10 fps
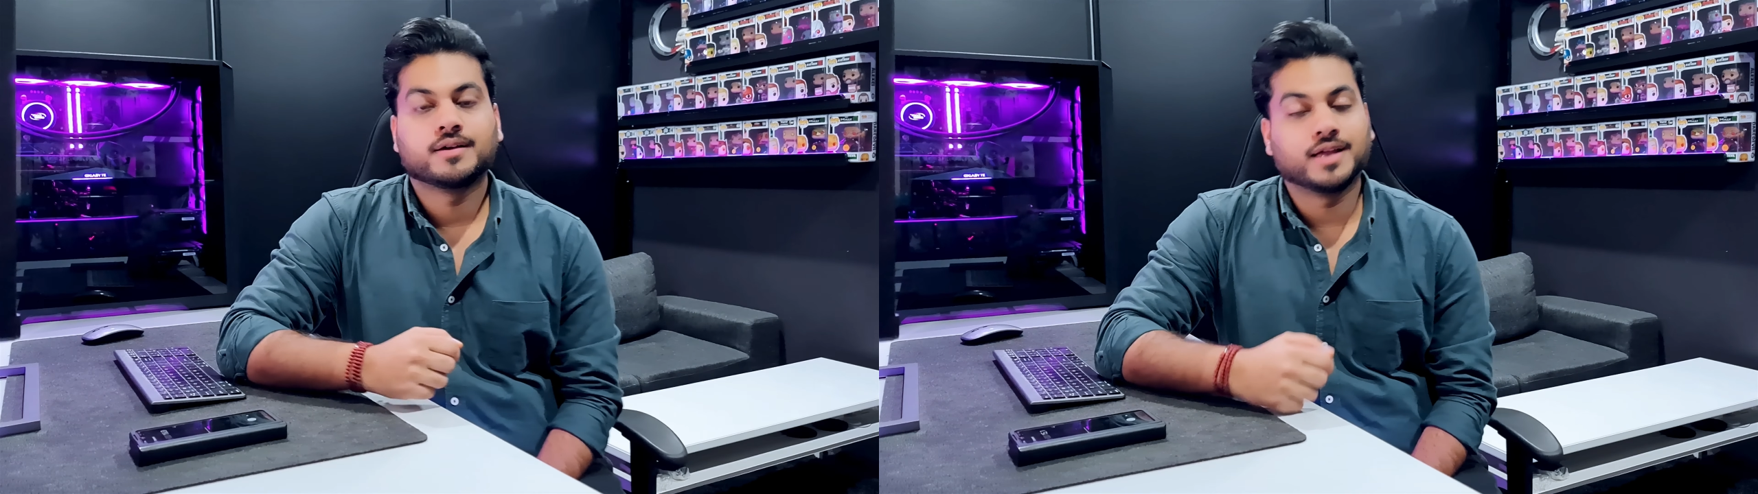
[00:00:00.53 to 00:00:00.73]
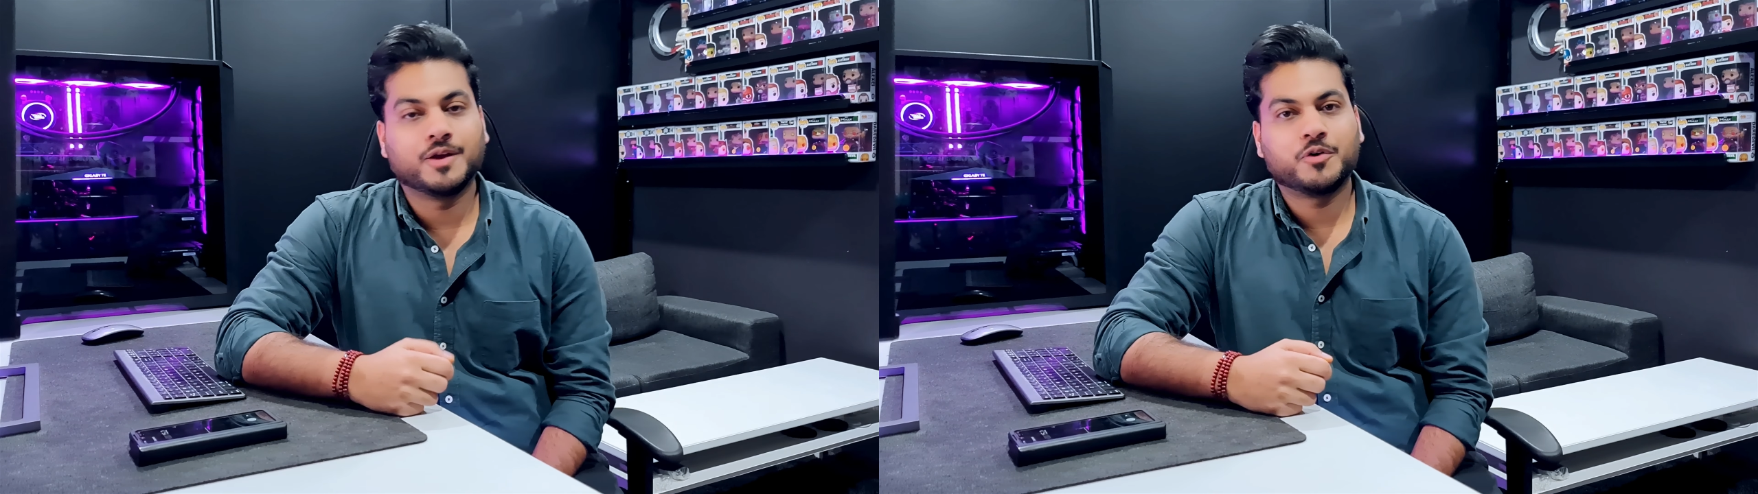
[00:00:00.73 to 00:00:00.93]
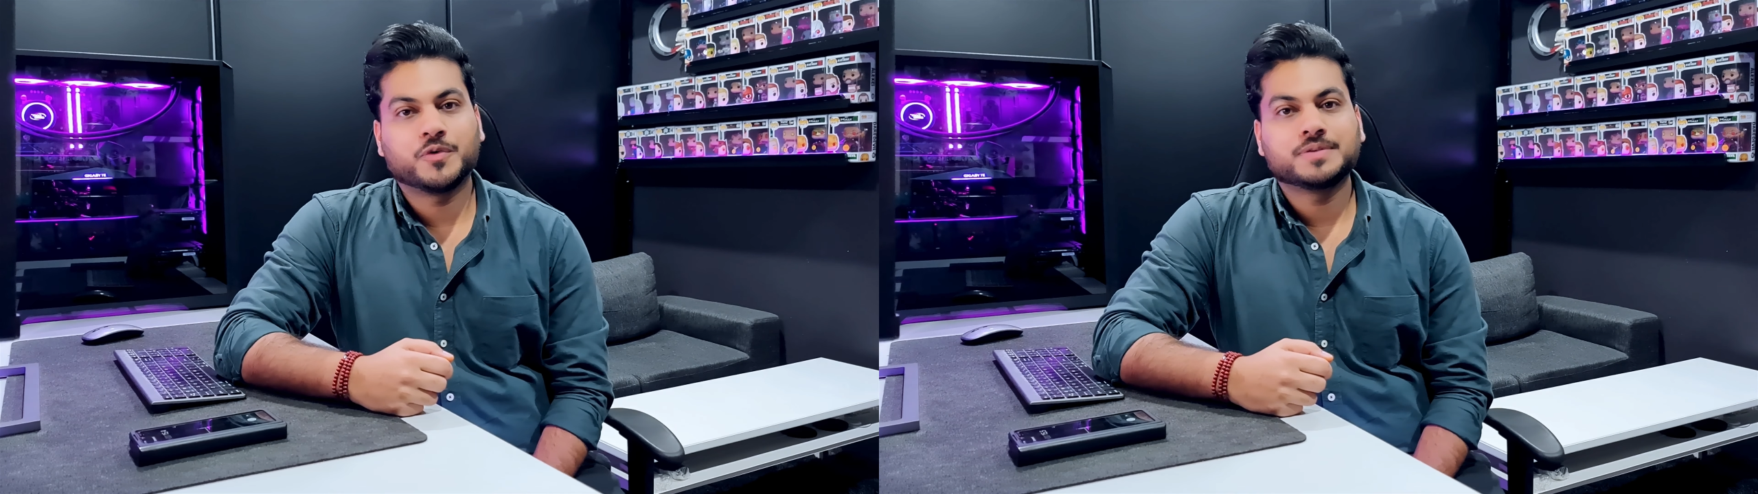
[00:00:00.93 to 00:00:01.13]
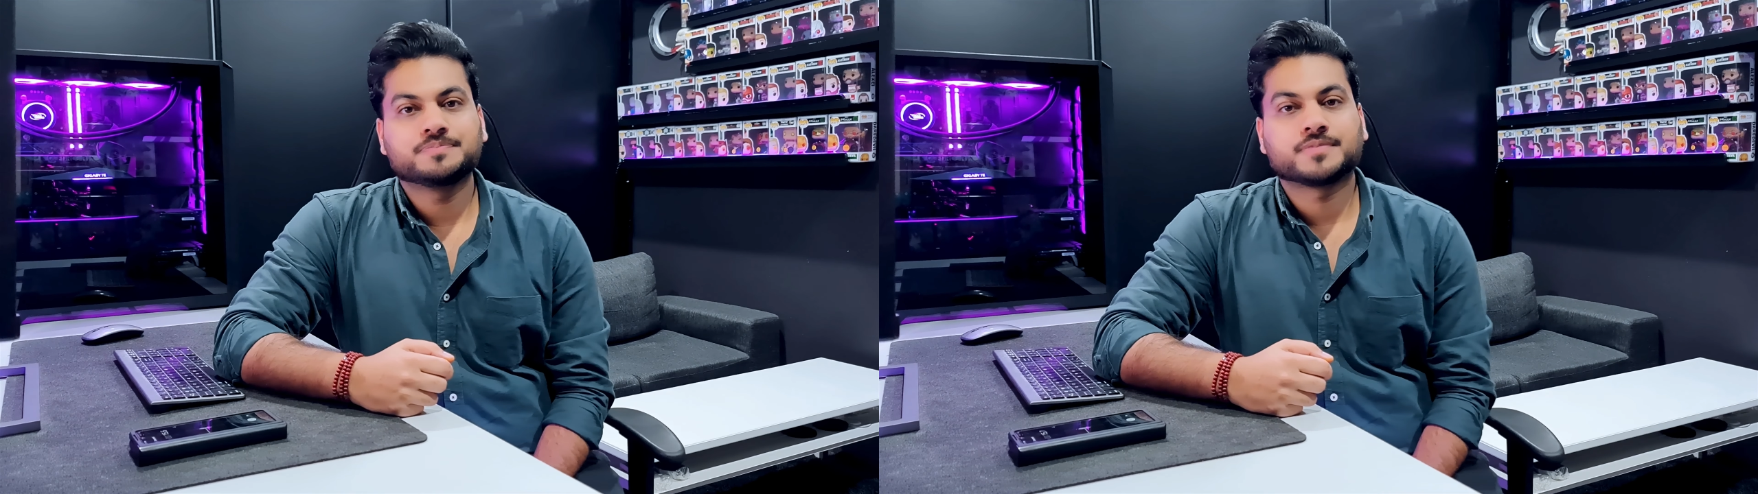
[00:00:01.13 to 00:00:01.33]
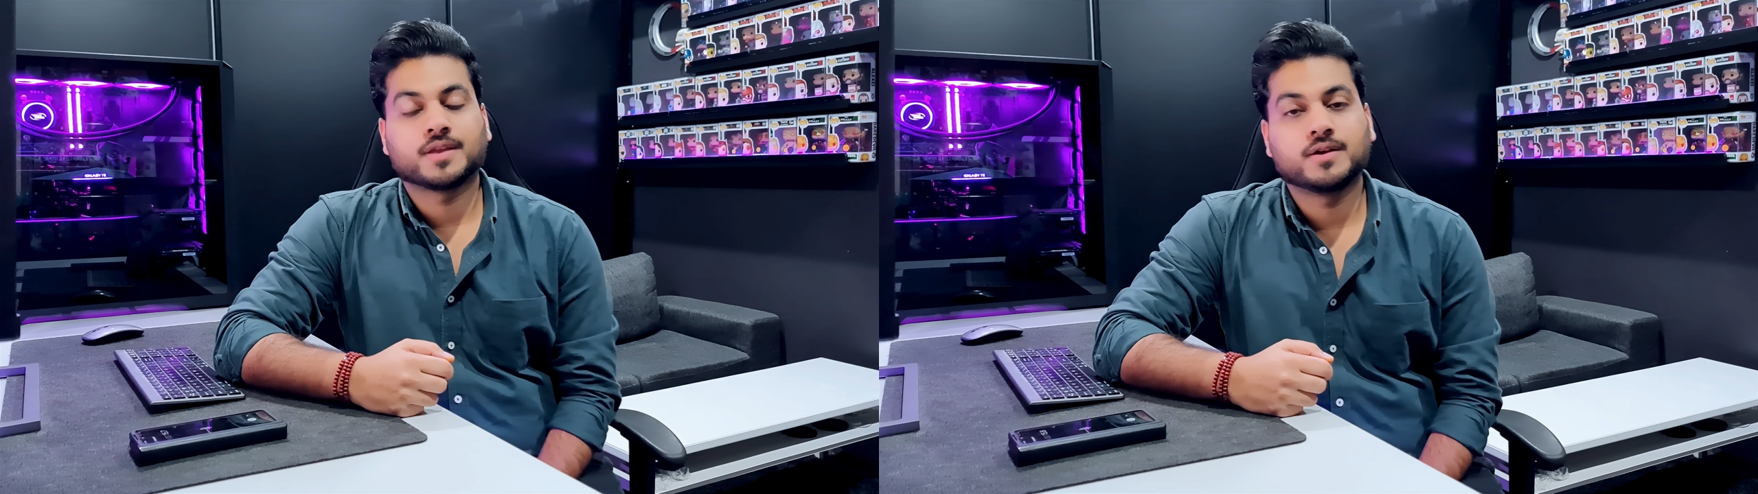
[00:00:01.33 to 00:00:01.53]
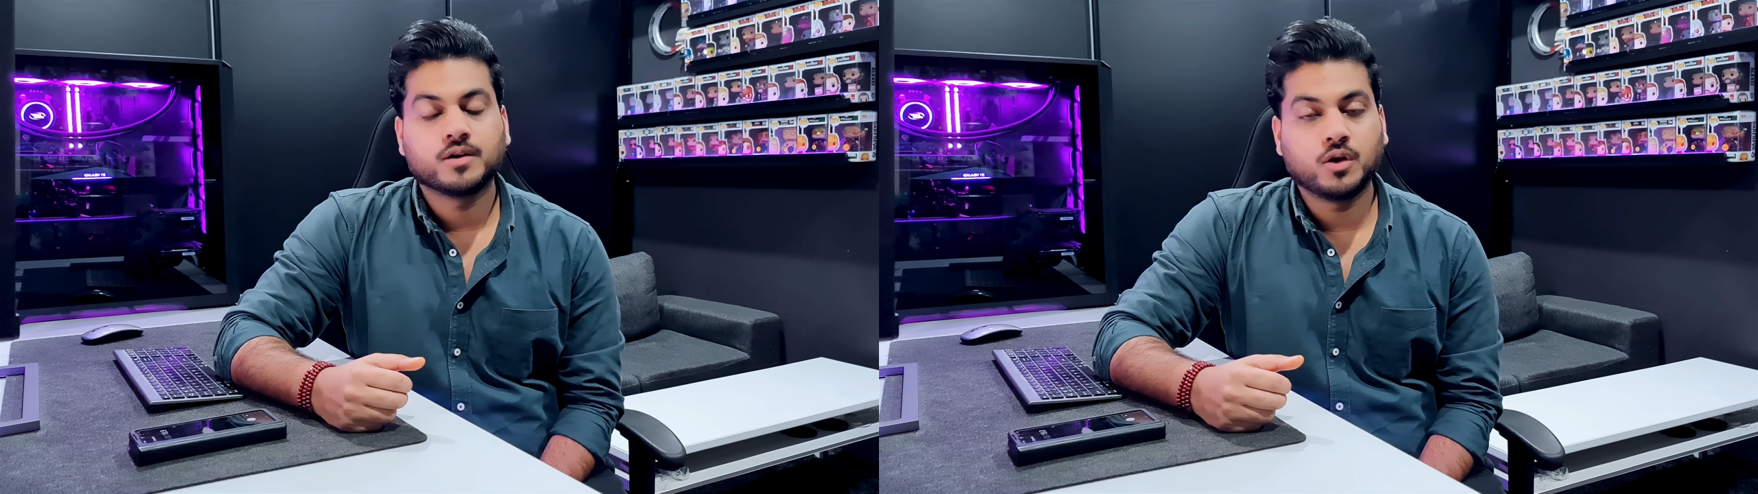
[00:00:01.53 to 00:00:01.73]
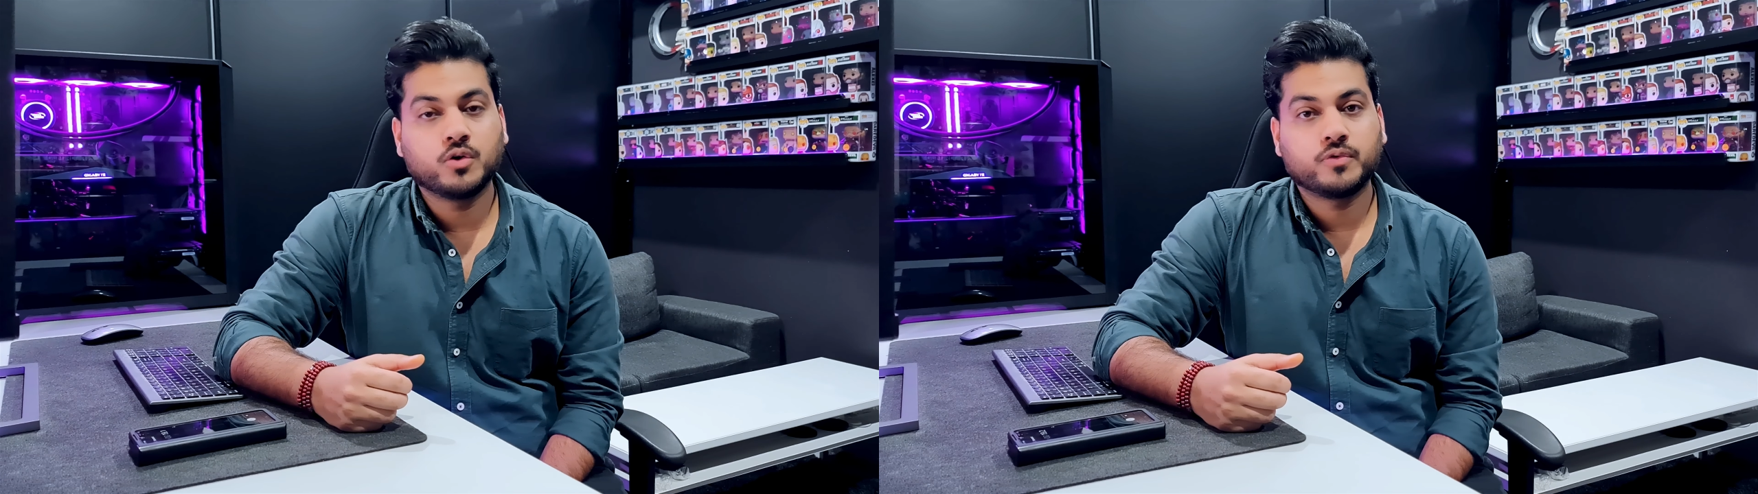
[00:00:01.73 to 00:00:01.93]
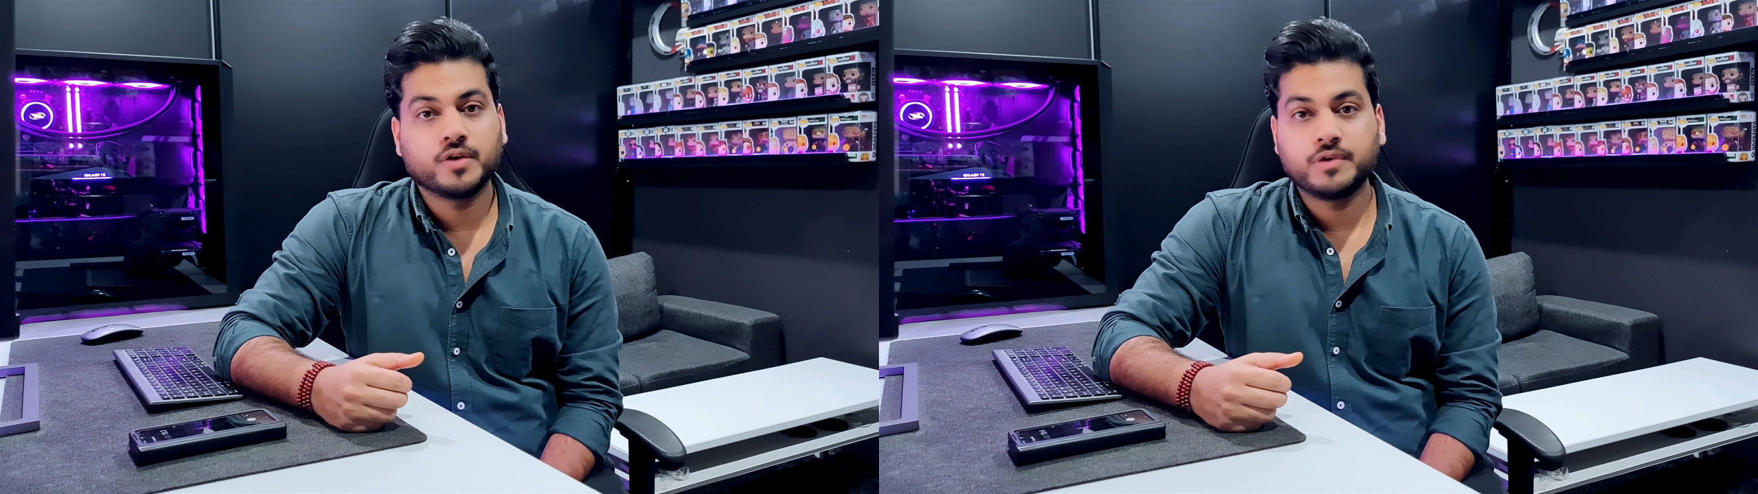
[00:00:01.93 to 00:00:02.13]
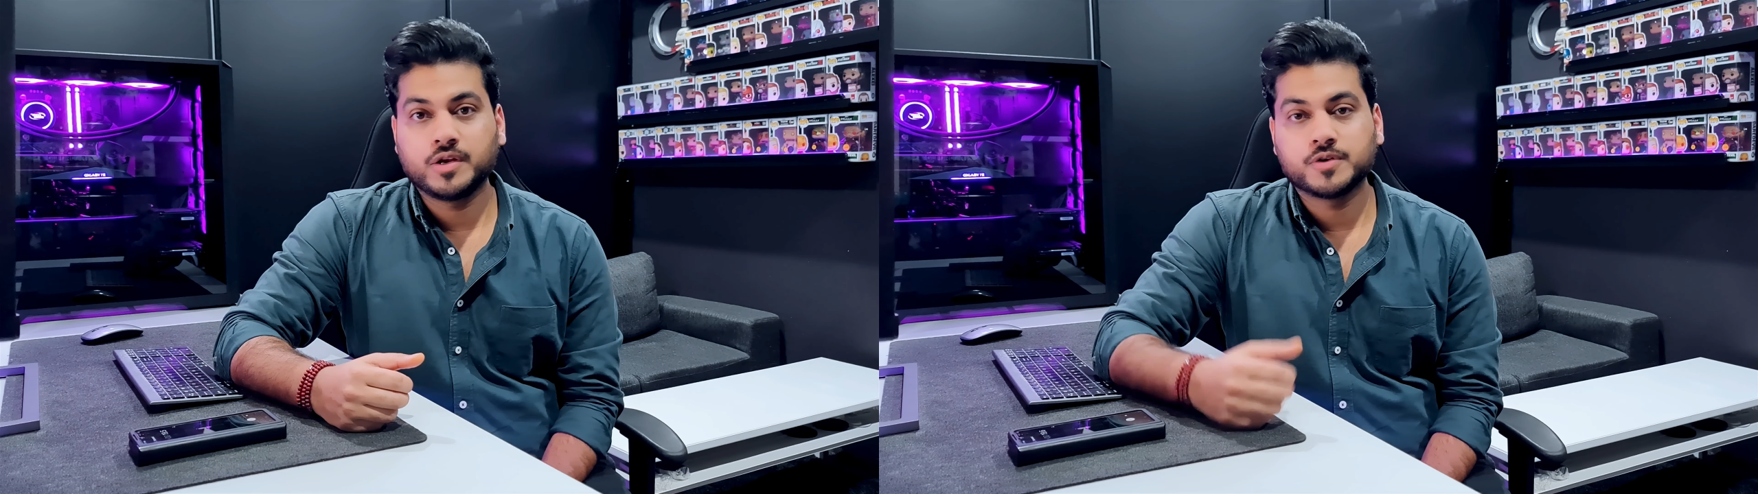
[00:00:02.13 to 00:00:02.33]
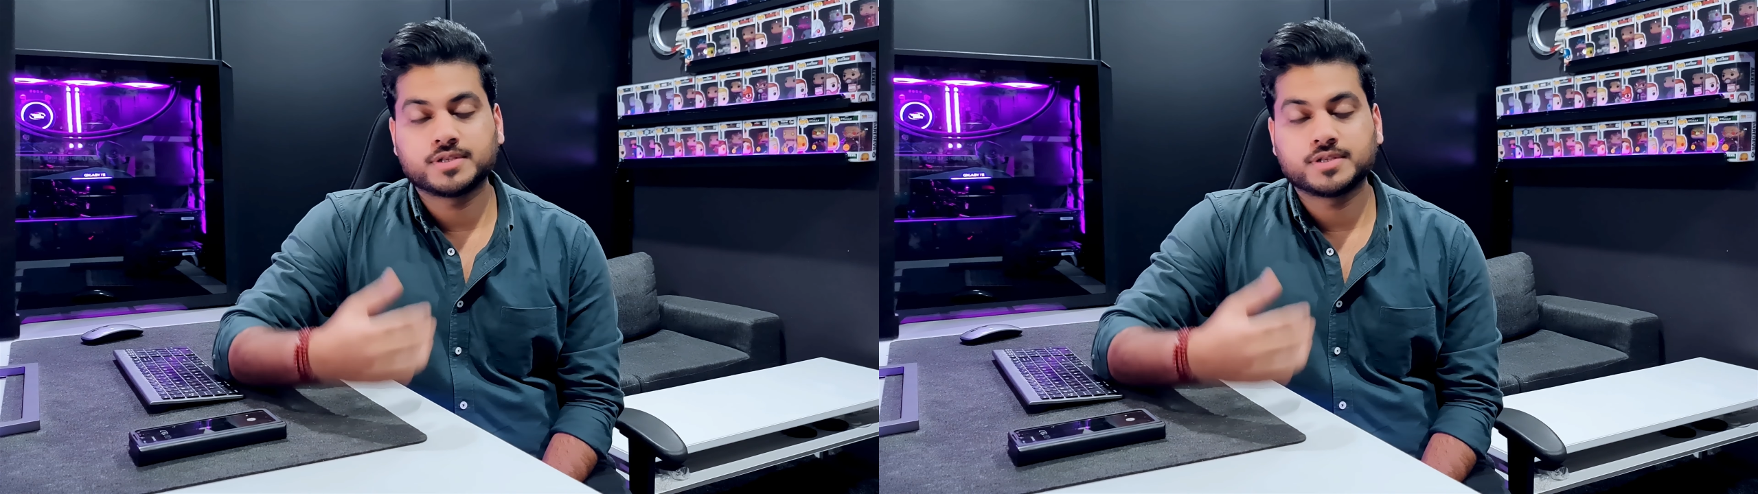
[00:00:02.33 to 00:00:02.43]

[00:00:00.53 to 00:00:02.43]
Hello everyone. Lo-fi videos